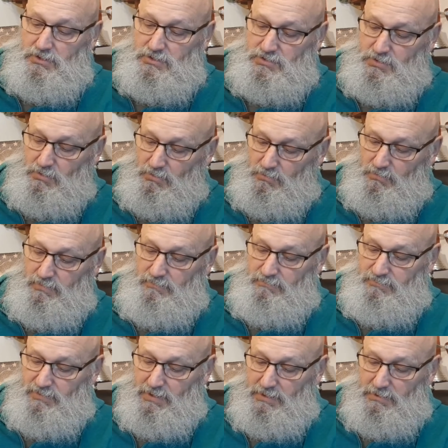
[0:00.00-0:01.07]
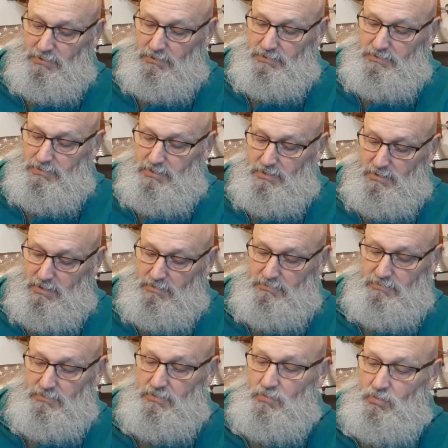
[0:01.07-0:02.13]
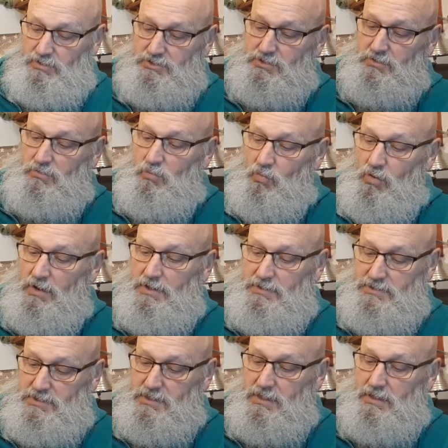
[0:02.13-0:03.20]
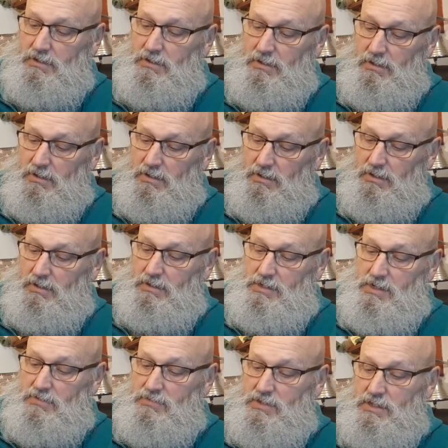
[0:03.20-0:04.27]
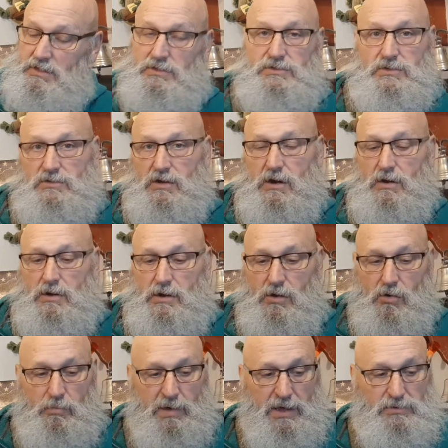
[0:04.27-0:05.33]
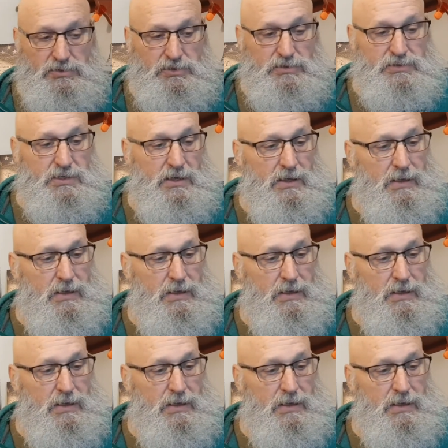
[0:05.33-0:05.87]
So very little in there other than what you're wanting to get in these Tear and Go pouches.